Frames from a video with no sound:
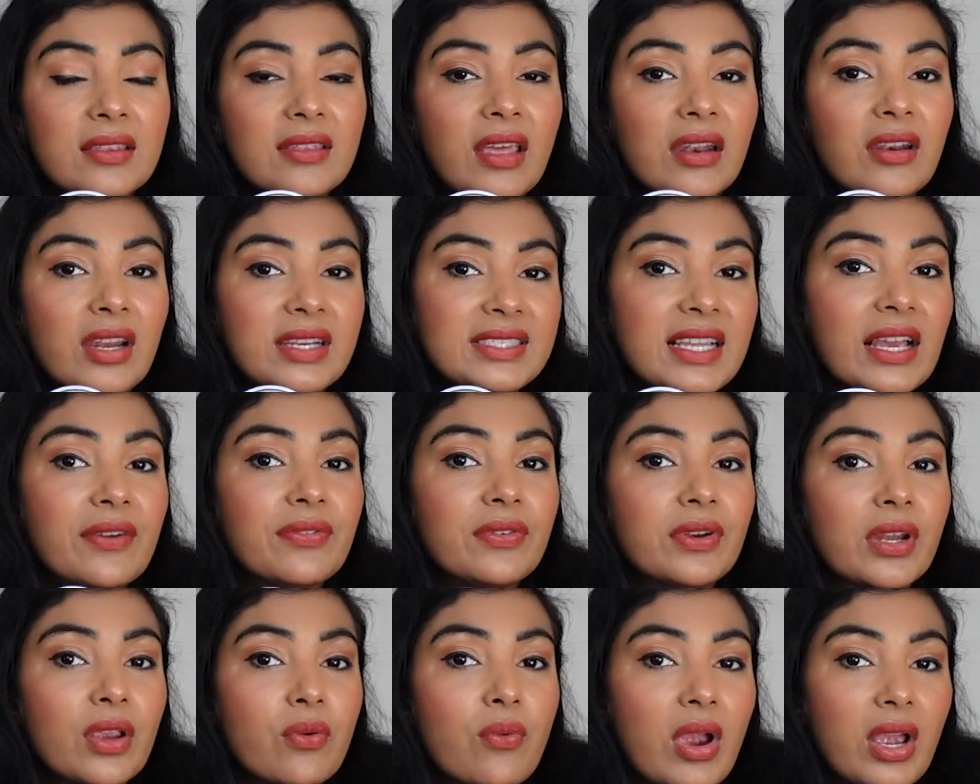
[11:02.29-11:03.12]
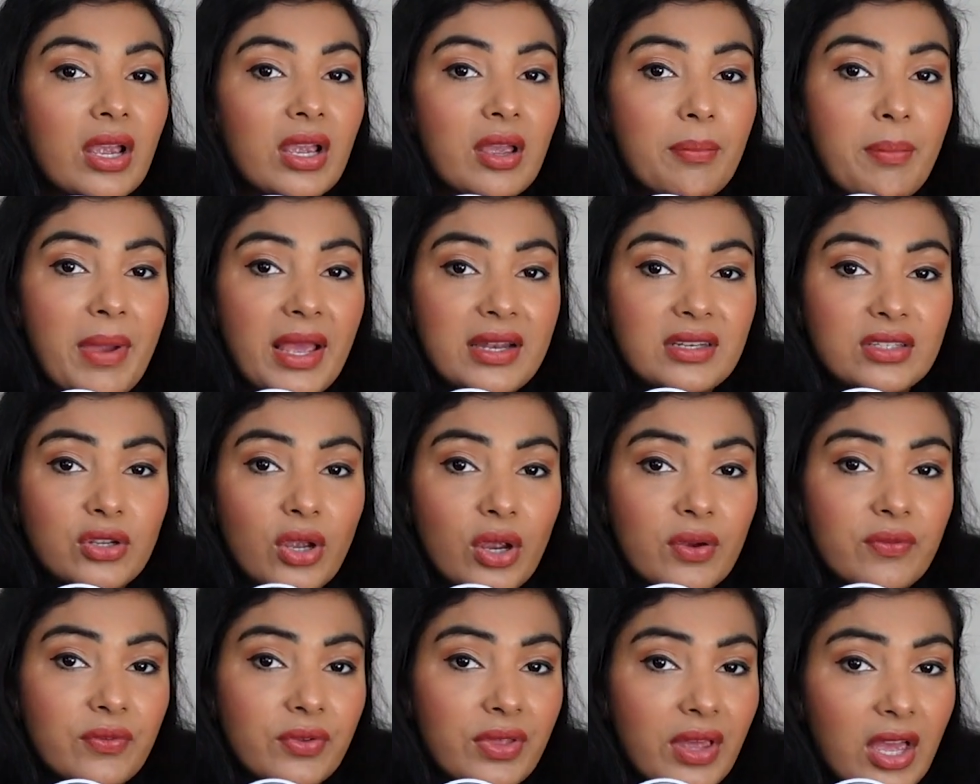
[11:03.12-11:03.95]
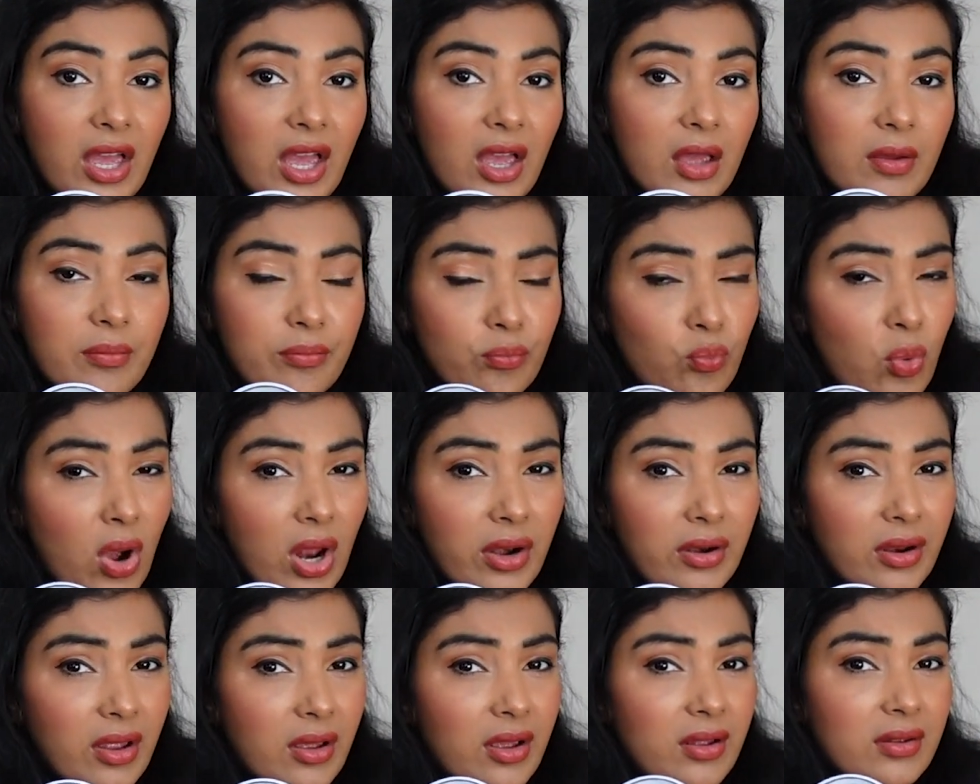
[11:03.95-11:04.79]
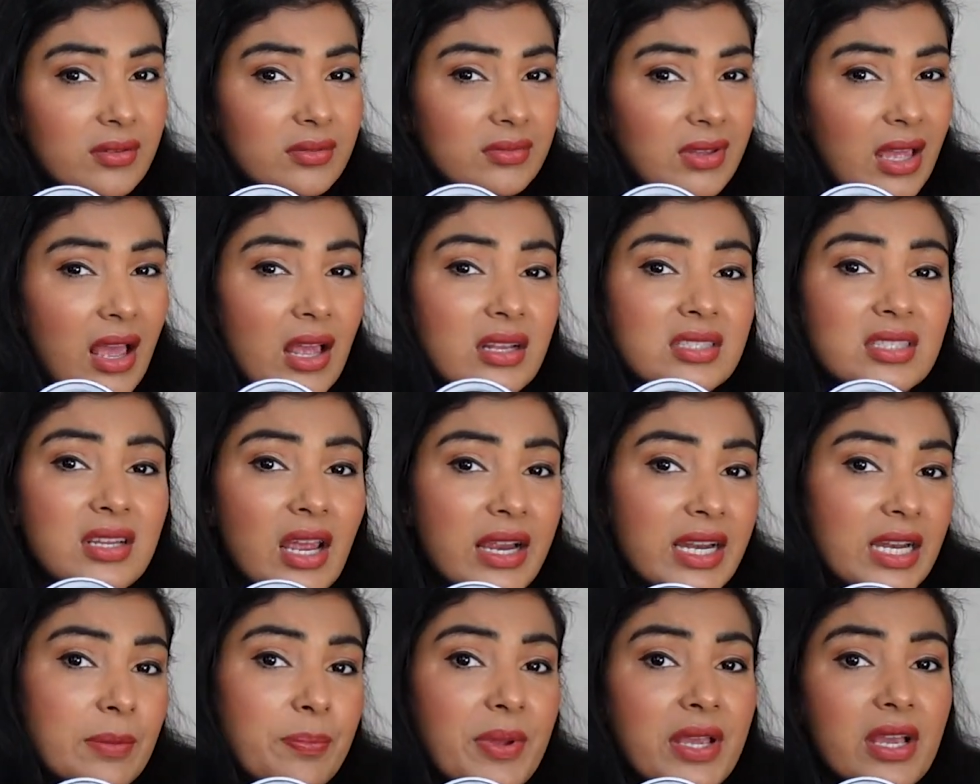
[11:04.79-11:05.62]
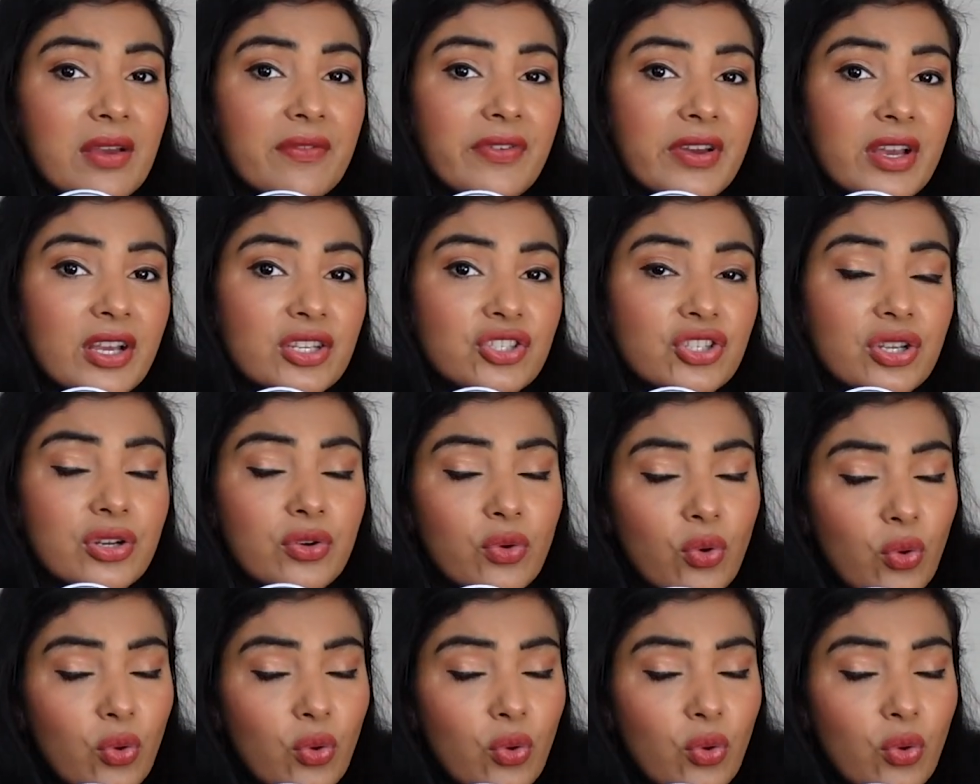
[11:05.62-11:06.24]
then I definitely recommend going for that one, a slightly bigger version.